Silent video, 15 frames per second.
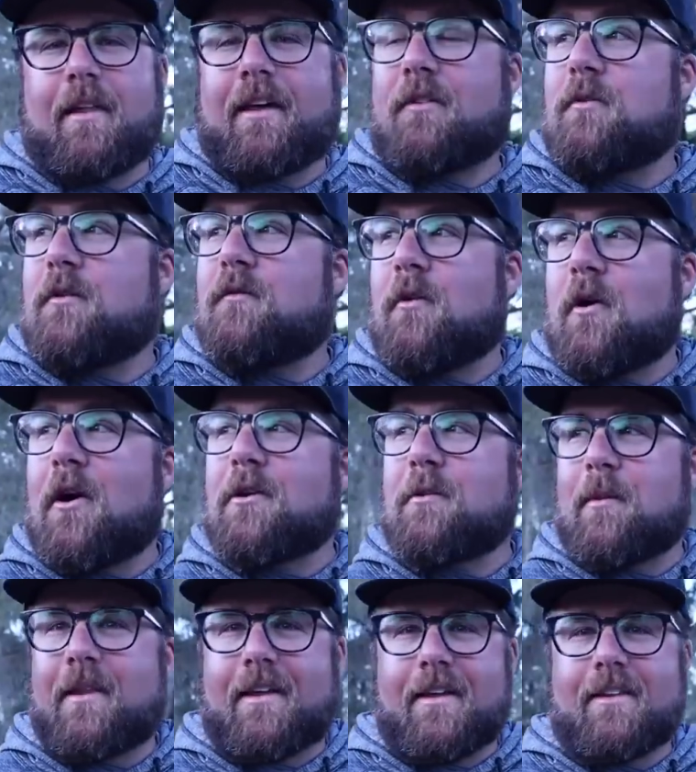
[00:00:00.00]
like
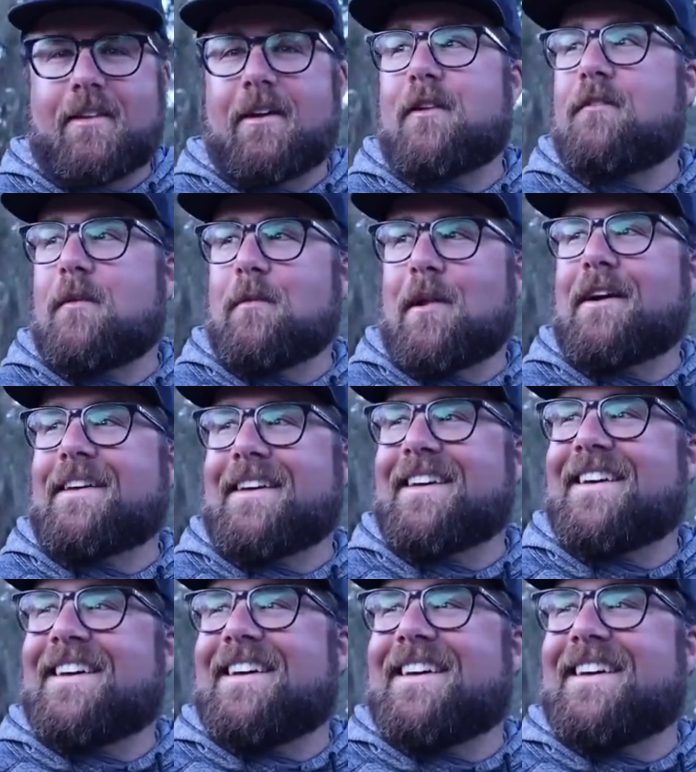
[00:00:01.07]
300-400 by the end of the year if I'm lucky.